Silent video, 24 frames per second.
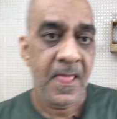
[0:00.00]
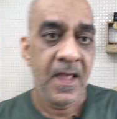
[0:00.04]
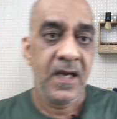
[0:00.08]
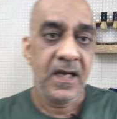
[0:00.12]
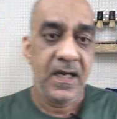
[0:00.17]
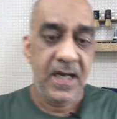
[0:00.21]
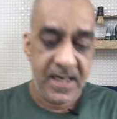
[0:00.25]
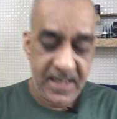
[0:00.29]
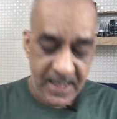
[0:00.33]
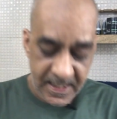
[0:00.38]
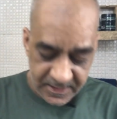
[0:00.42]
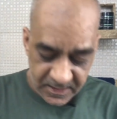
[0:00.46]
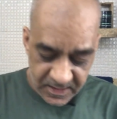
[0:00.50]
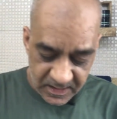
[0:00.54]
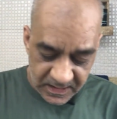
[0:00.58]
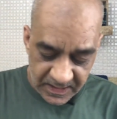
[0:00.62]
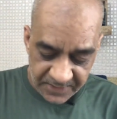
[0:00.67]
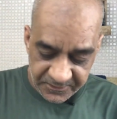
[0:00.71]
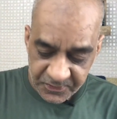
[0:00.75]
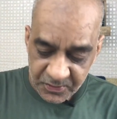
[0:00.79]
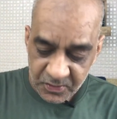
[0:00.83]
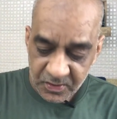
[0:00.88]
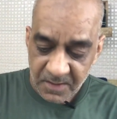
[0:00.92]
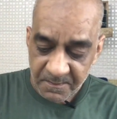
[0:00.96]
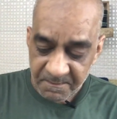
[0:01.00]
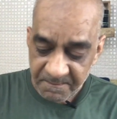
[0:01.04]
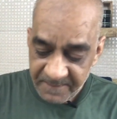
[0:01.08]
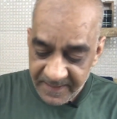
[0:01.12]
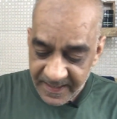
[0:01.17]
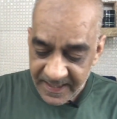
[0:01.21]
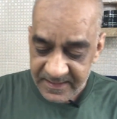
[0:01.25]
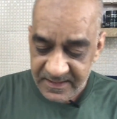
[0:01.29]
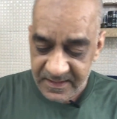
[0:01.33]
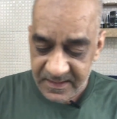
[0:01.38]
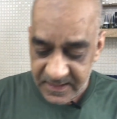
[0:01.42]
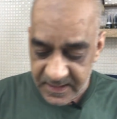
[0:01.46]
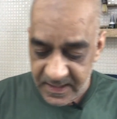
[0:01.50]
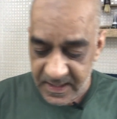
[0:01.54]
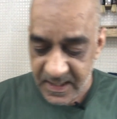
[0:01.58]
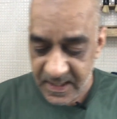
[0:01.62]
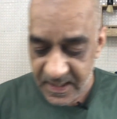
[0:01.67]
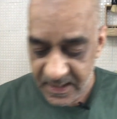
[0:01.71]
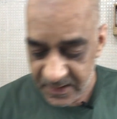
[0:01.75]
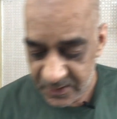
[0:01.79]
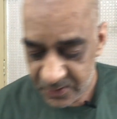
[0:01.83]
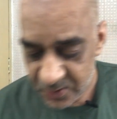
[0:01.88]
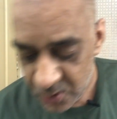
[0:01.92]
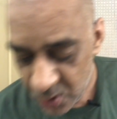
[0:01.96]
it actually gives you the best
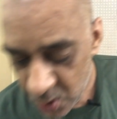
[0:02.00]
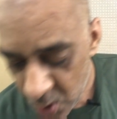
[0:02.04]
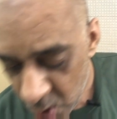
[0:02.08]
chance